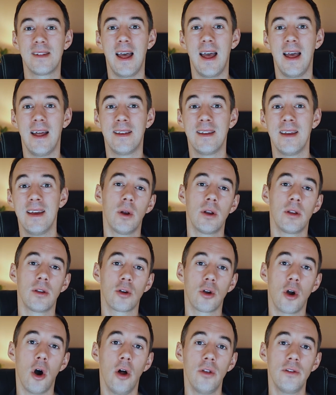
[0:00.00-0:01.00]
said, one of
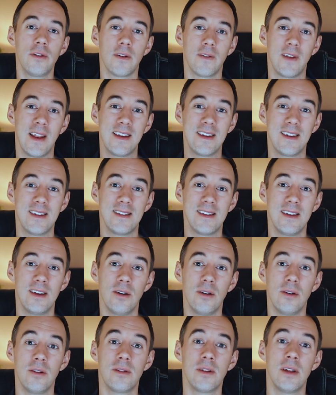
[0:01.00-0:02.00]
the cons of latest
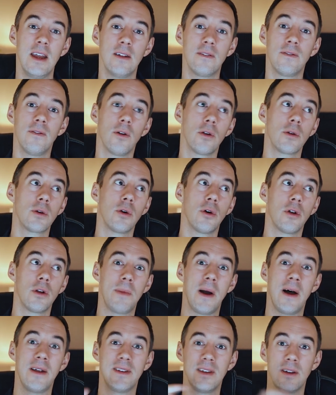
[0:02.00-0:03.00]
deals is following on
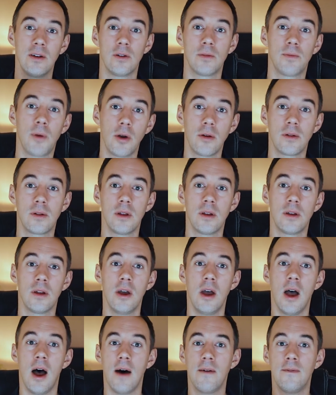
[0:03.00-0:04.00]
about deals posted.
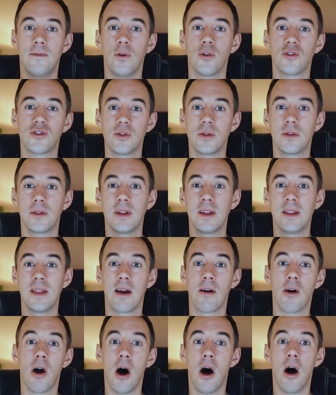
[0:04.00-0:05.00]
Unfortunately, you see
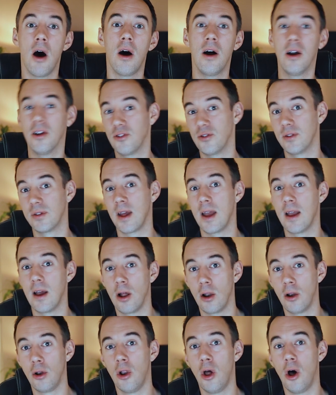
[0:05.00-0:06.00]
there are, as we say,
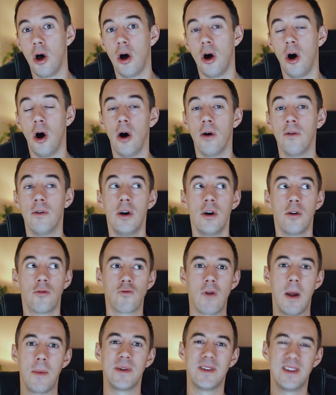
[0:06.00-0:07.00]
a lot of
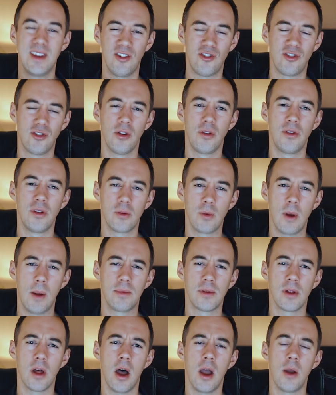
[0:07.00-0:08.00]
repetition on this
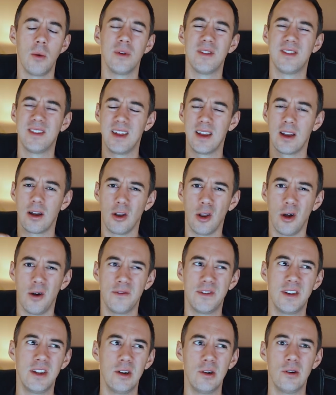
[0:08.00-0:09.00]
website. We're seeing a lot
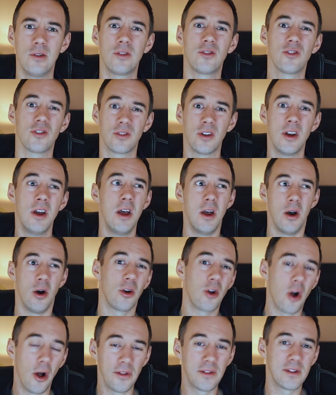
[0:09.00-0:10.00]
of deals just
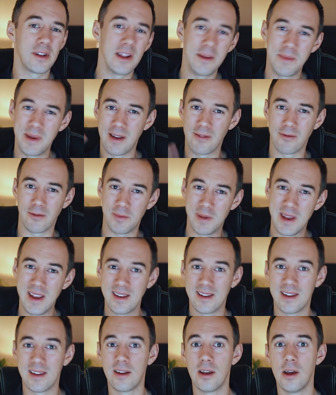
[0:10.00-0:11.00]
constantly being
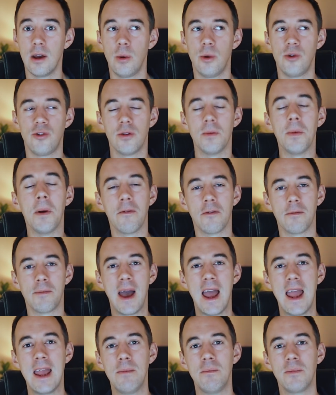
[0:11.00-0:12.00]
repeated, which is a bit of a
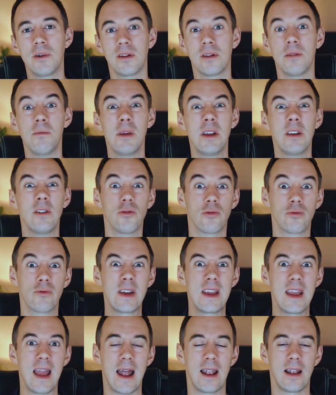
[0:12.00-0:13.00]
pain because it means you're
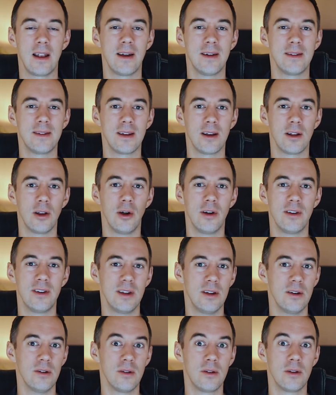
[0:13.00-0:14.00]
reanalyzing a lot of
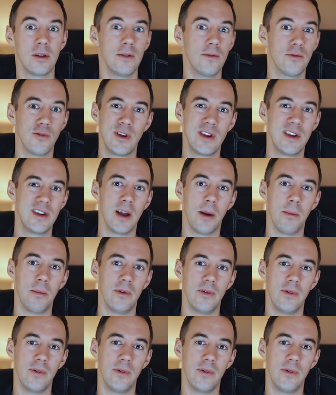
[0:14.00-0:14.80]
deals that you've already done